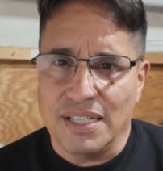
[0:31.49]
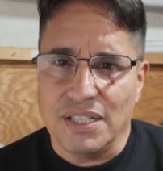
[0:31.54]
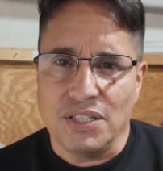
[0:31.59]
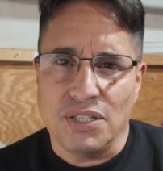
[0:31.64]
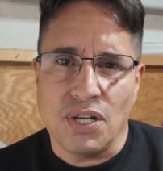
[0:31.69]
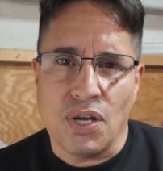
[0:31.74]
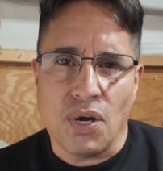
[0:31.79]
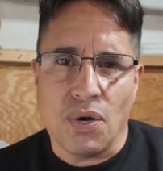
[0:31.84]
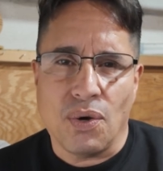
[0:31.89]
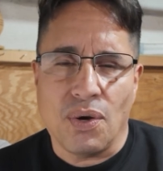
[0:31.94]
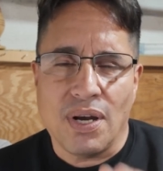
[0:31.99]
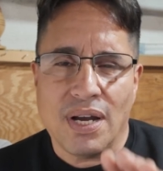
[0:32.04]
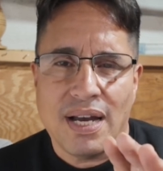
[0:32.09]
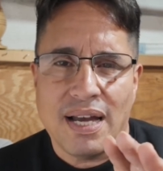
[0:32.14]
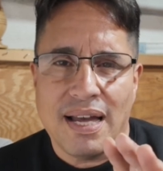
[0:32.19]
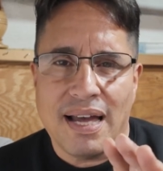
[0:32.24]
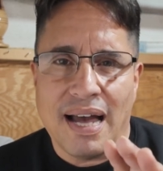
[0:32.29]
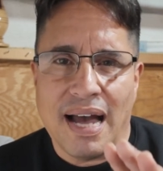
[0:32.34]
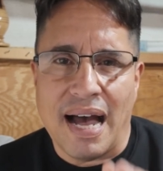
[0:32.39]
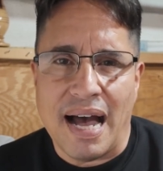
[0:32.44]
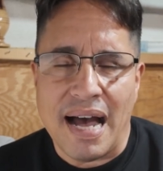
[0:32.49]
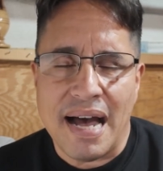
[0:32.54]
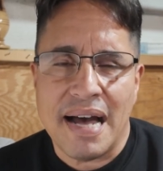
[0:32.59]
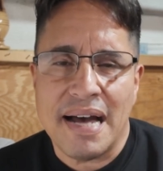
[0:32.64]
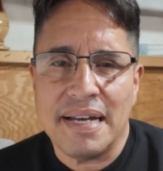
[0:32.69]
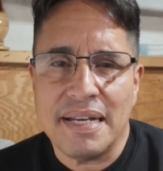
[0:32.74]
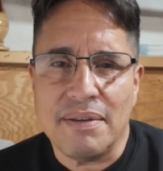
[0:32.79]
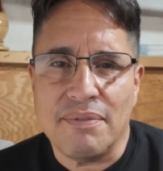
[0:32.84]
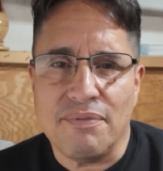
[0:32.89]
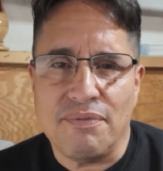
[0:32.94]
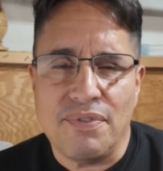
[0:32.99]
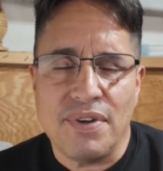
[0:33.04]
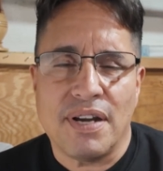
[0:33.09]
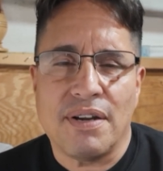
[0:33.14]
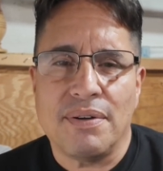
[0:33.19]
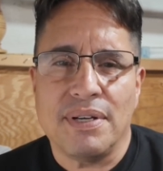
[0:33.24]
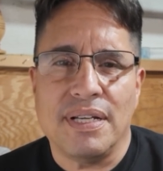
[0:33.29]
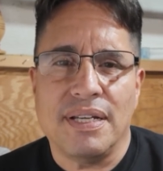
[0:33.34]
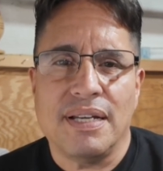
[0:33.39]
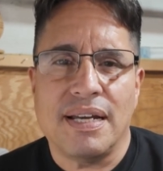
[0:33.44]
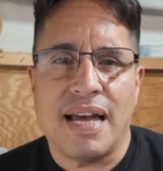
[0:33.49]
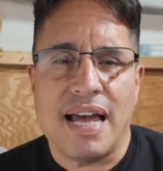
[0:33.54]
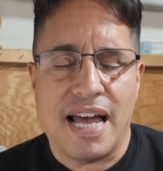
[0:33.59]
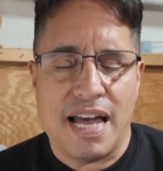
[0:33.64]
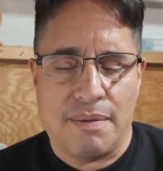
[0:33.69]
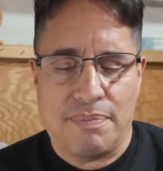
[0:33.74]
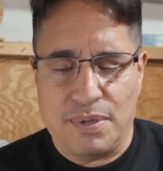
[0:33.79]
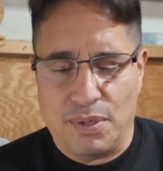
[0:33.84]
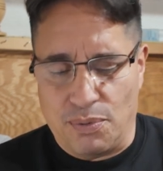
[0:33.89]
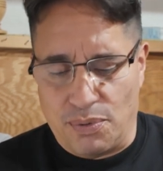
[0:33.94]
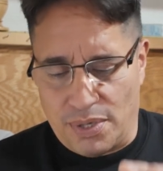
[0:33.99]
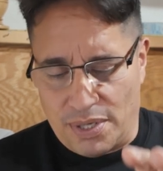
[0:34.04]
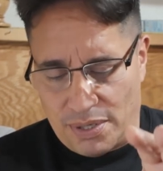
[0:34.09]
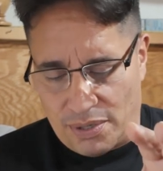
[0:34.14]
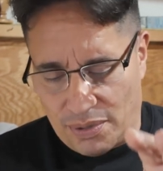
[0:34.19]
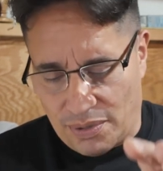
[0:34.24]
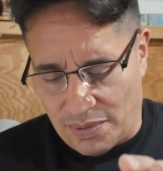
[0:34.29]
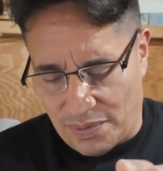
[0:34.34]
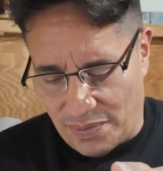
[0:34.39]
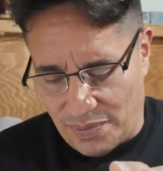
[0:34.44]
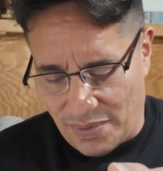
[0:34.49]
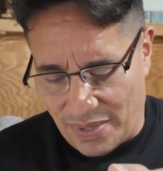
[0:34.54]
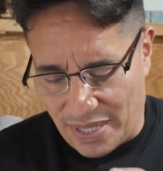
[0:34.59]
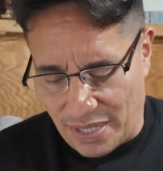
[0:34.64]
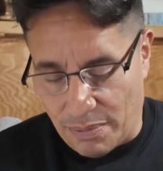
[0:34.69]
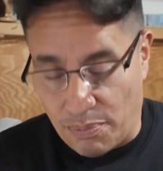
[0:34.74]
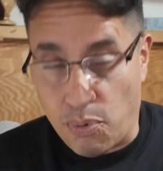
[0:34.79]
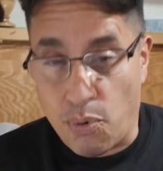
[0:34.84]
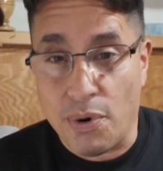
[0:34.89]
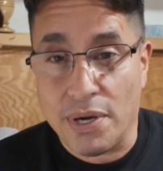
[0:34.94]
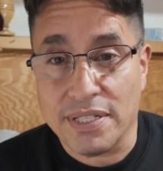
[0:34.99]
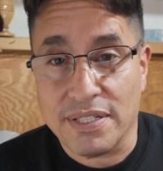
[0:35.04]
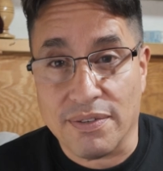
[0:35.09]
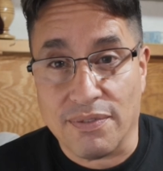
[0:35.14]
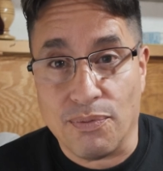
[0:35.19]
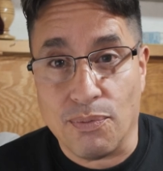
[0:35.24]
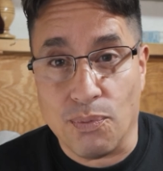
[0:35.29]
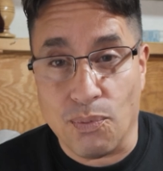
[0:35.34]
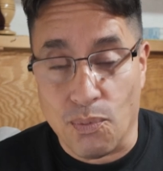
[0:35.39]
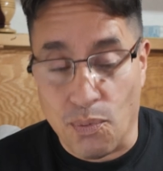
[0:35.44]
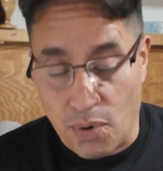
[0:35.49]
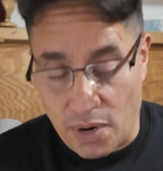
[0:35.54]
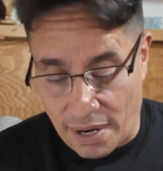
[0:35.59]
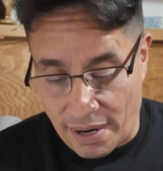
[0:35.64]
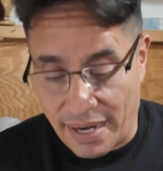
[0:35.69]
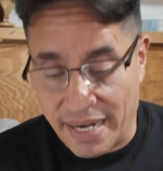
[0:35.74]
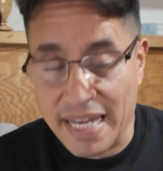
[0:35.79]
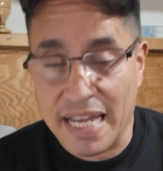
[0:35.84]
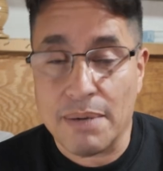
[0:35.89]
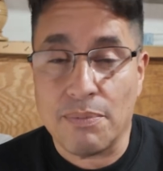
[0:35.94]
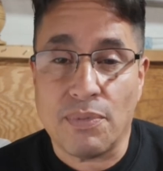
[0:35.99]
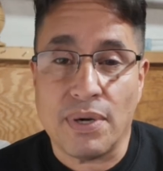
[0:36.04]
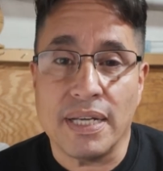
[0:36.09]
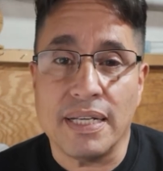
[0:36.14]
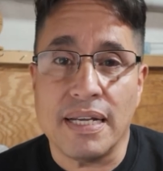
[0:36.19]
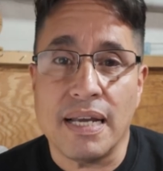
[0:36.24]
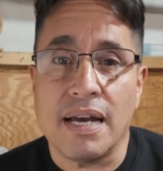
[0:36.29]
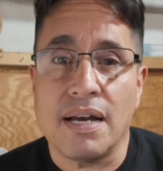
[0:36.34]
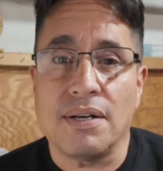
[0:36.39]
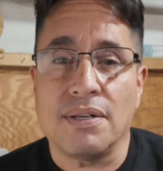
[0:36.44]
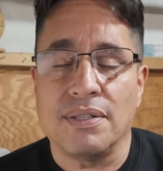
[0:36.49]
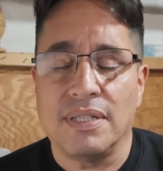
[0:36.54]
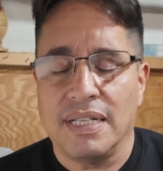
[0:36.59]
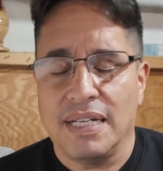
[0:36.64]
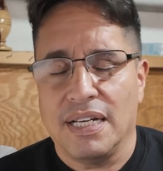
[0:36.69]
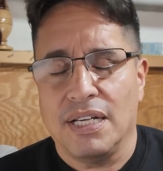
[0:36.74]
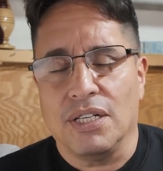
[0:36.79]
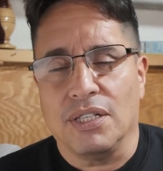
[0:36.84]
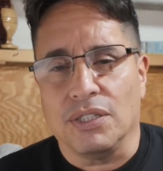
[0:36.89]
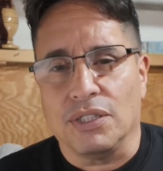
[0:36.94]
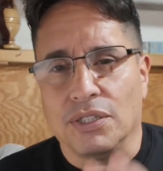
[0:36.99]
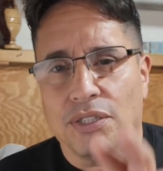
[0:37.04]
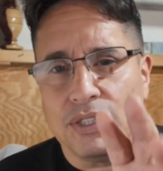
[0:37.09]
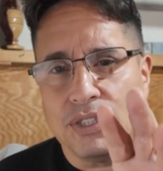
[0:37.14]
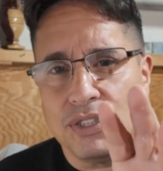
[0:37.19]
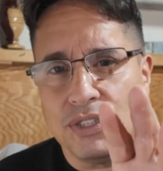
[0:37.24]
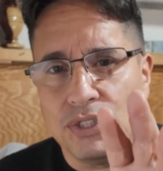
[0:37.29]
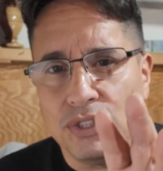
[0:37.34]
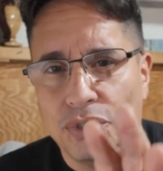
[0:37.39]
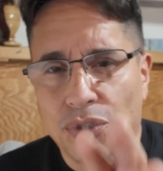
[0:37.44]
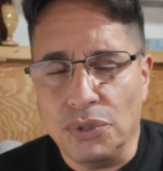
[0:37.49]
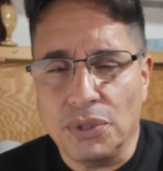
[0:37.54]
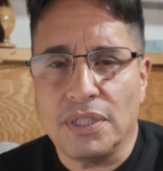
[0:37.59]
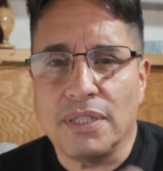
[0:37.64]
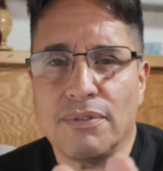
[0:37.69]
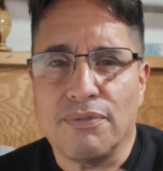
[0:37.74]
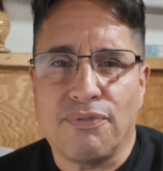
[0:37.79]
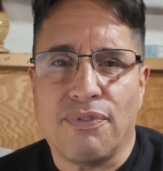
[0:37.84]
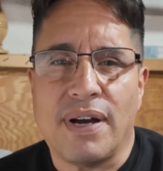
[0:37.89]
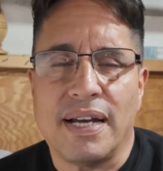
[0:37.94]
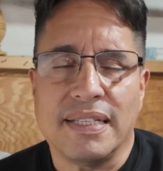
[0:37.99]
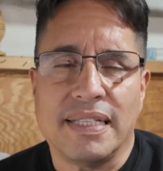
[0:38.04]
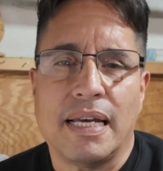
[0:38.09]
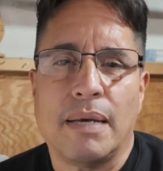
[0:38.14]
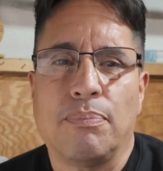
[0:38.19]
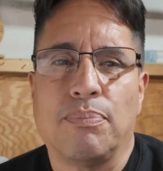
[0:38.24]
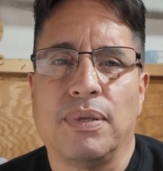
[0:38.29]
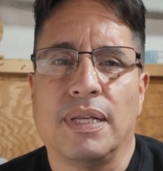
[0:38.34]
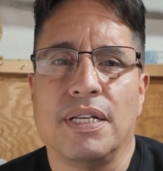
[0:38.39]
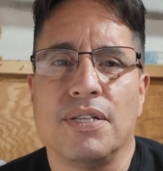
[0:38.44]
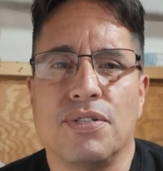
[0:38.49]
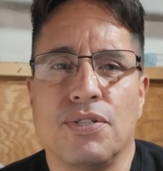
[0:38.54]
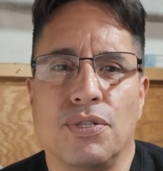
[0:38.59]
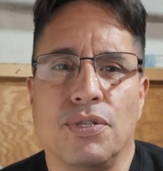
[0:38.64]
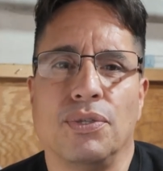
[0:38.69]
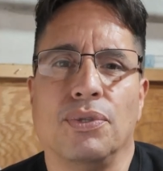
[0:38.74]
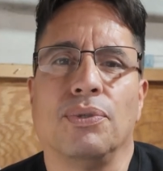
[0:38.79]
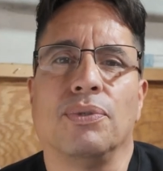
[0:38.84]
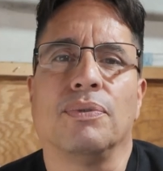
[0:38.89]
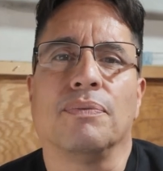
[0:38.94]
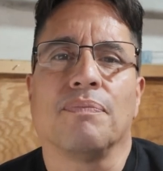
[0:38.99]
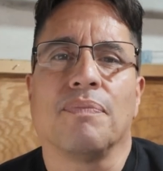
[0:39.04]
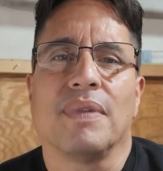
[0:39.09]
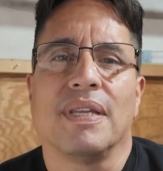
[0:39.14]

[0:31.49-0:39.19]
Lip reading: You know, I am very happy where the point of where I am right now. You can find that place too.